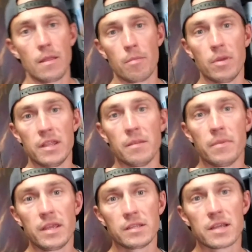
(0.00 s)
But in the
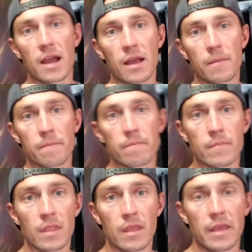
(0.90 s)
meantime,
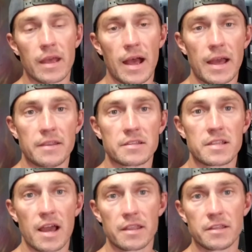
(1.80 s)
I
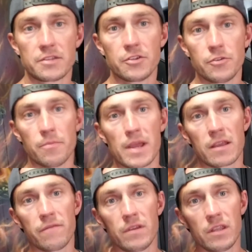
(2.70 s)
decided to make a
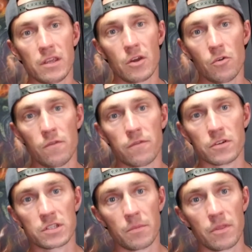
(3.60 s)
video for
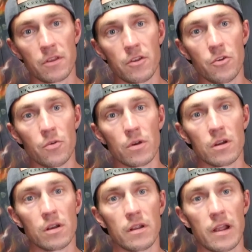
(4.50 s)
some of the
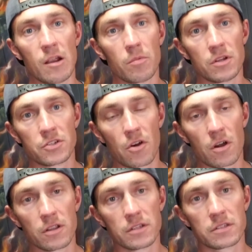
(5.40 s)
newer airbrush
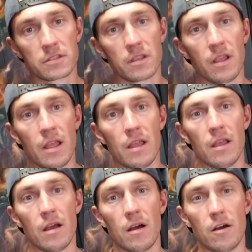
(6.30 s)
artists.
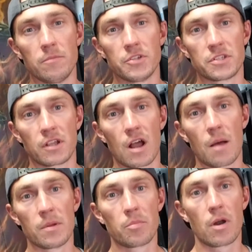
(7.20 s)
Just a
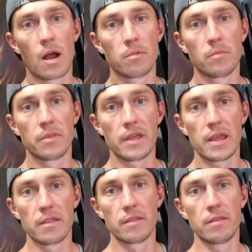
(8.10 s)
common problem that
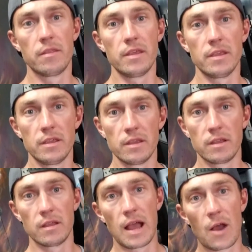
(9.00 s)
the
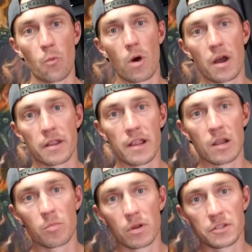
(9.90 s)
Iwata
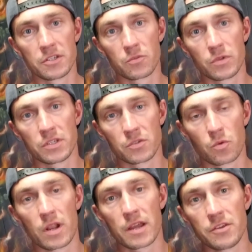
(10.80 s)
airbrushes, which is what
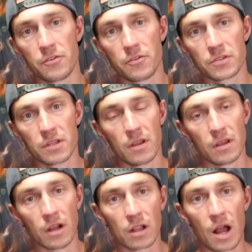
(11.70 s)
I use,
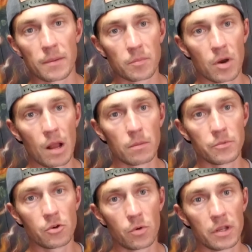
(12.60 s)
a common problem
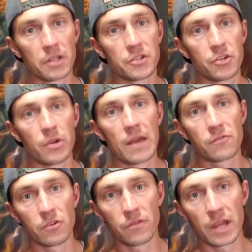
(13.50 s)
you'll run into after
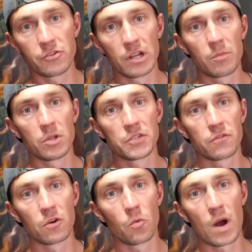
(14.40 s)
you've had your airbrush for
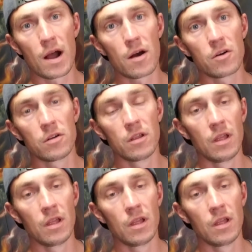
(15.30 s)
a while.